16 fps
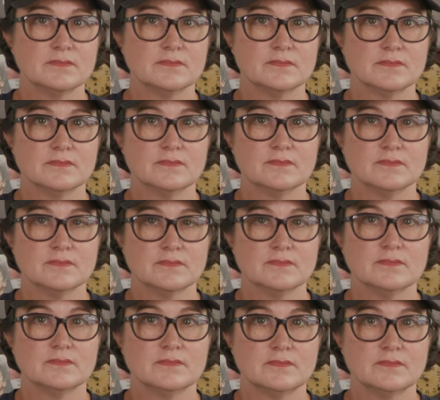
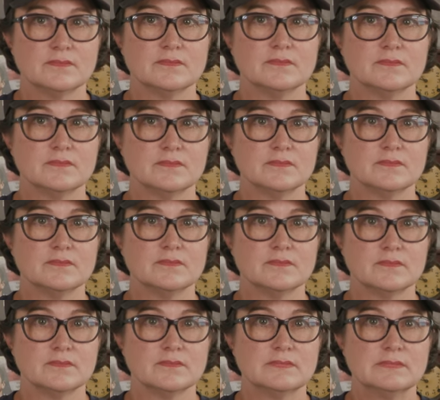
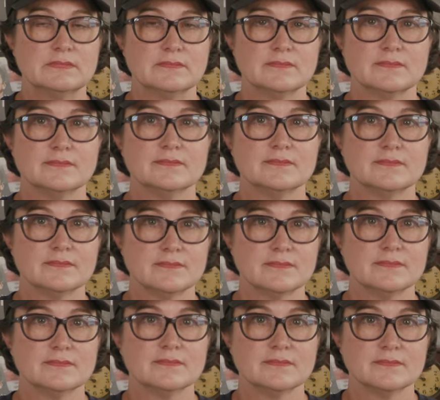
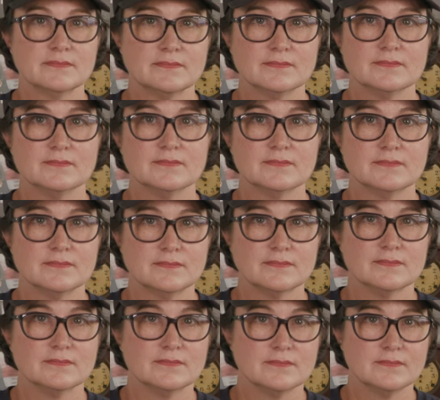
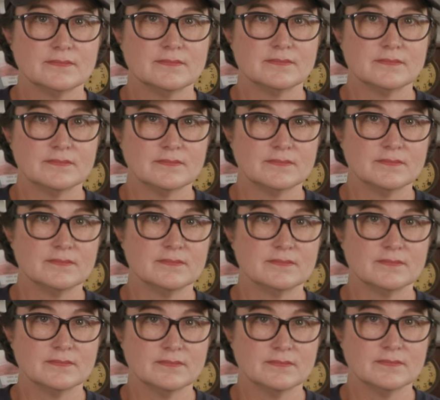
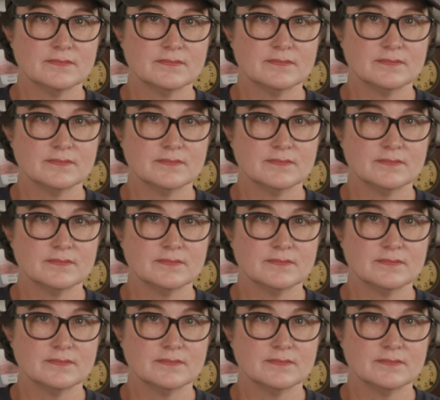(silent)